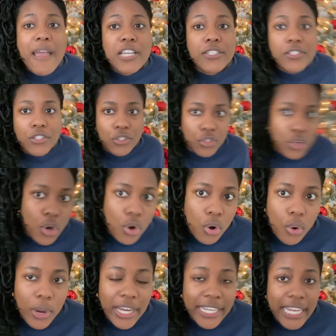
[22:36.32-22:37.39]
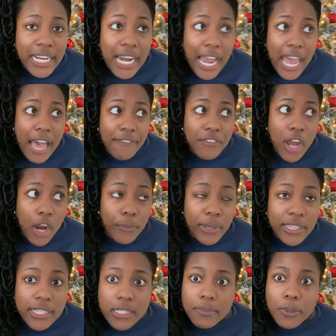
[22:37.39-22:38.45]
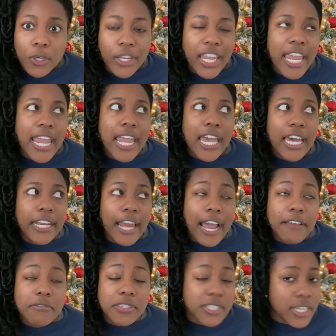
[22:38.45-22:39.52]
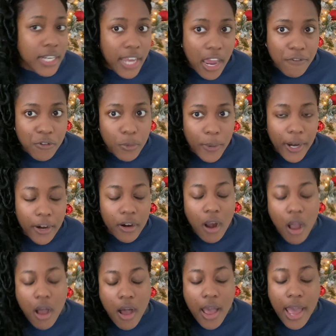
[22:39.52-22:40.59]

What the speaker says: So again, I have not read this book, and I've seen it everywhere,